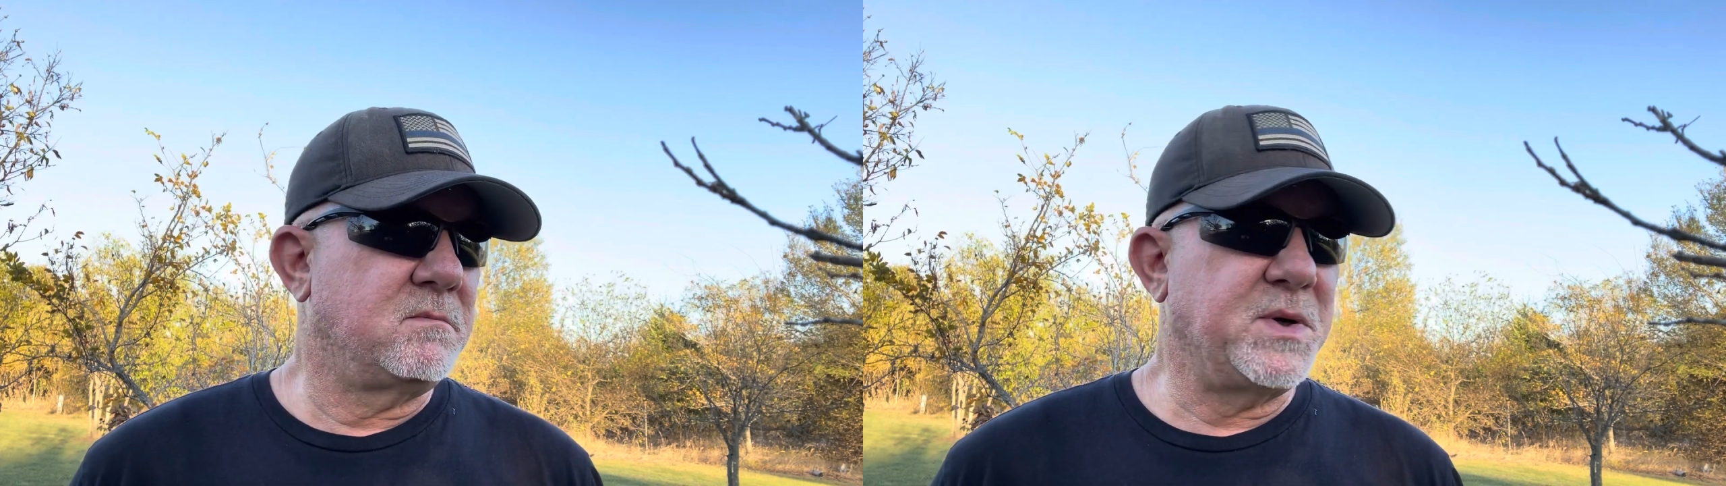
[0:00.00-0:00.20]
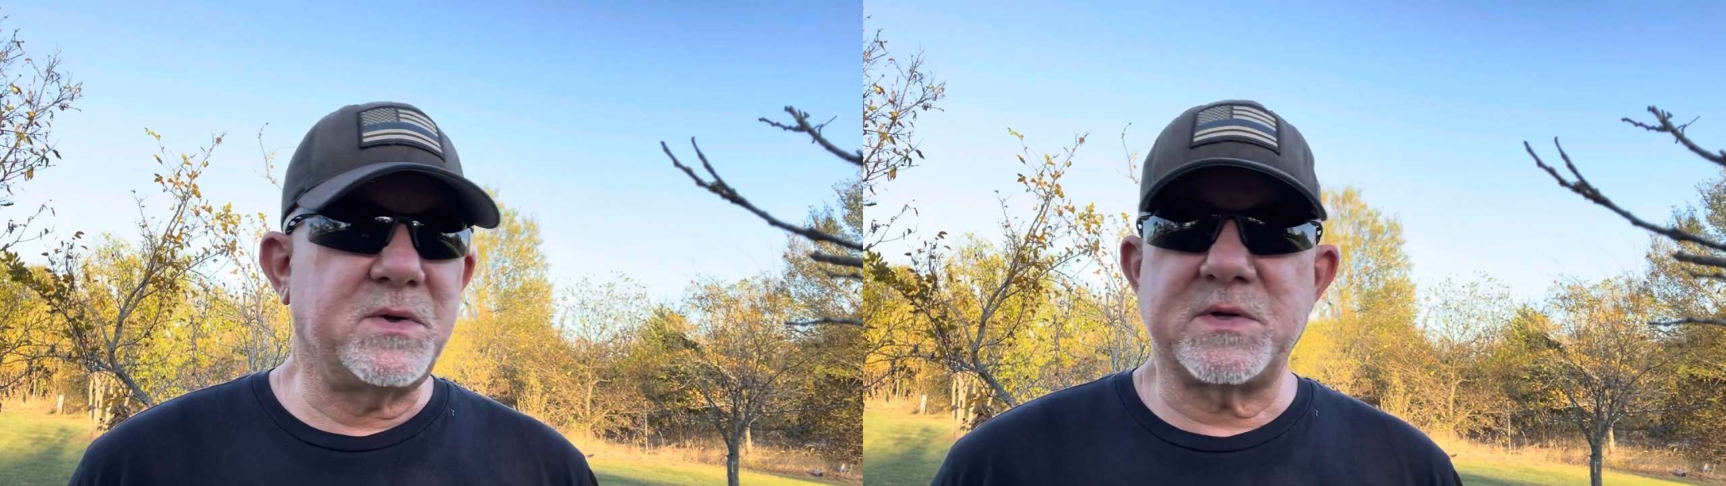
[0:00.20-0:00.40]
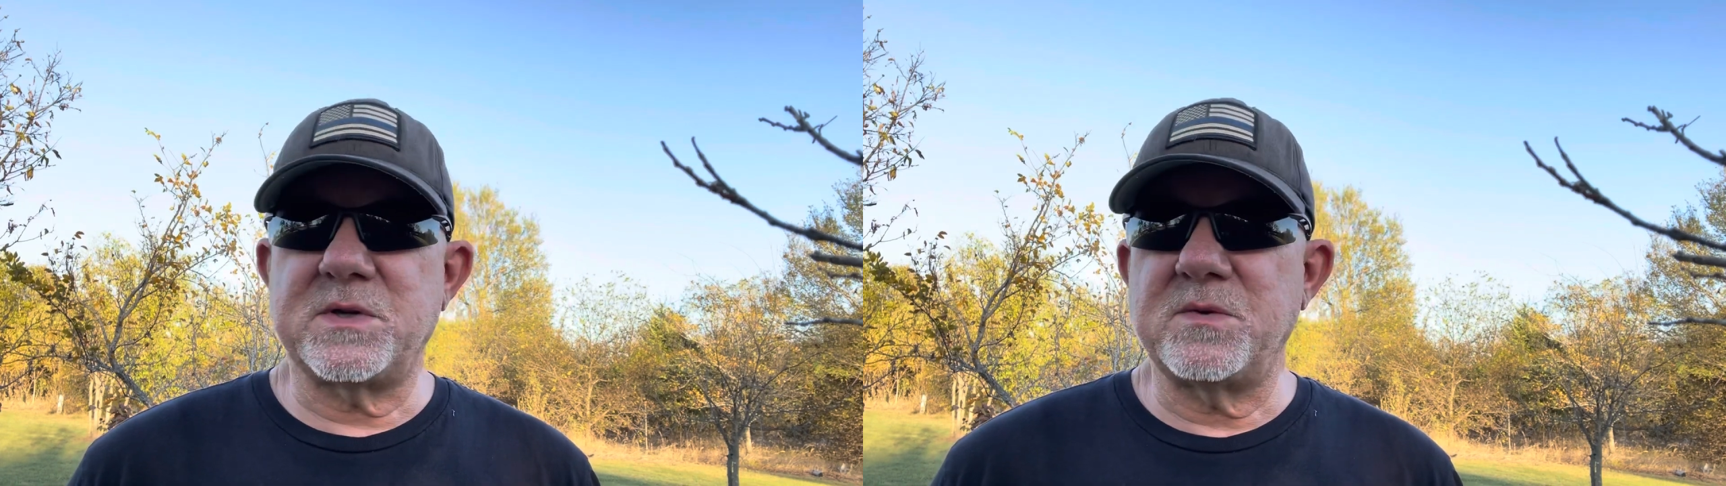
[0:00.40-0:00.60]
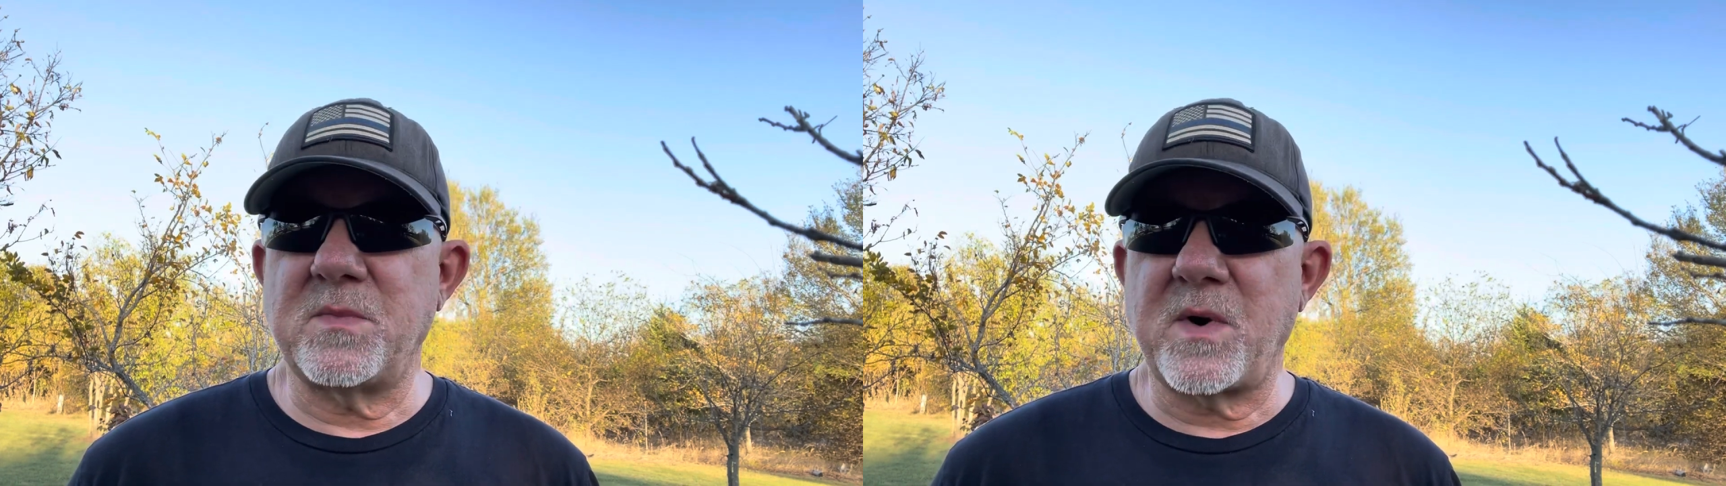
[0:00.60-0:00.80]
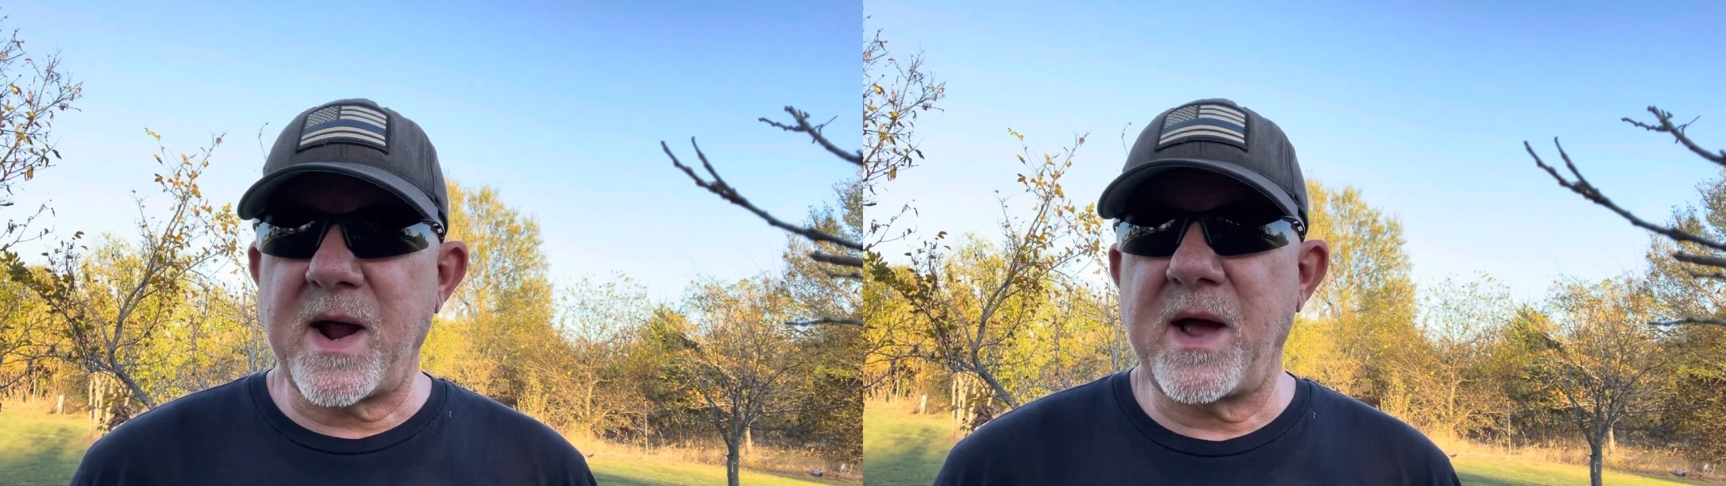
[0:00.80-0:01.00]
boost to
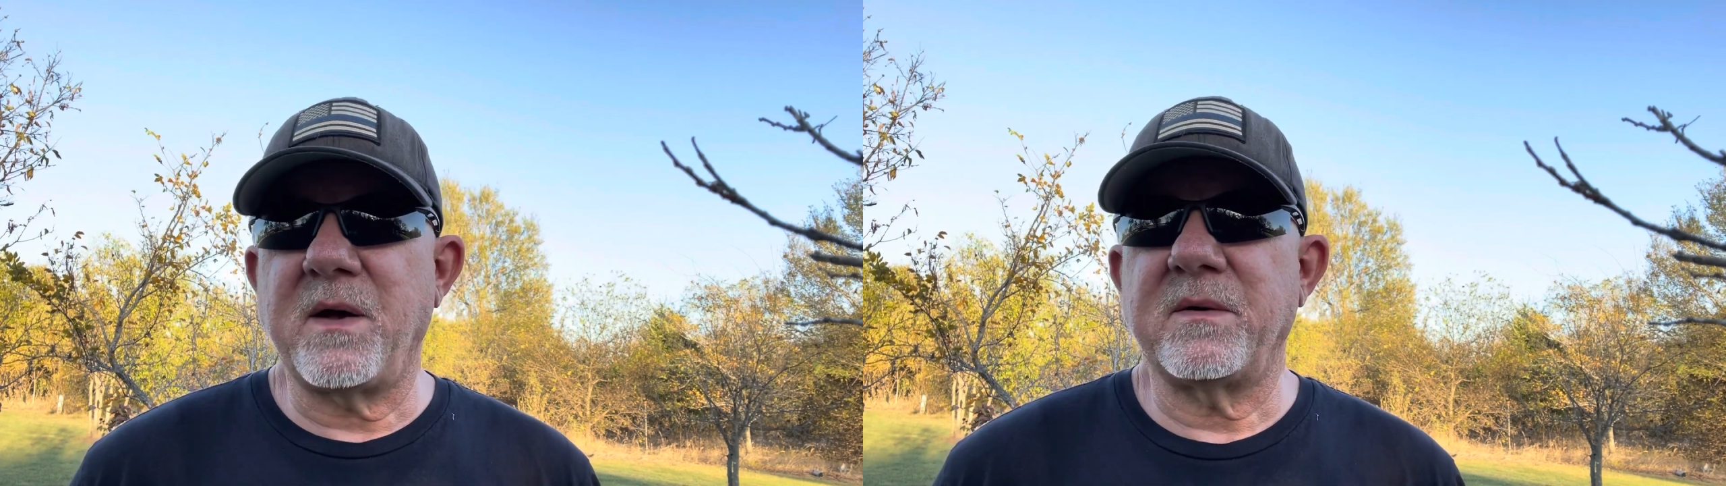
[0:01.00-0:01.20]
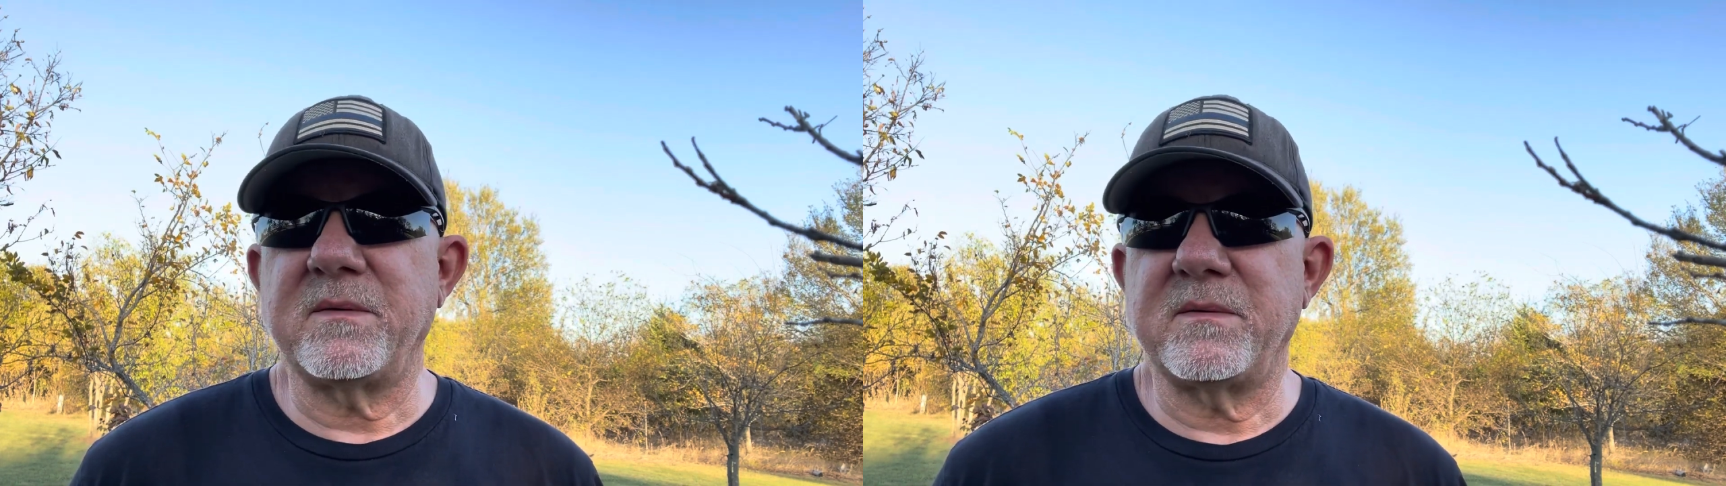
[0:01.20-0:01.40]
morale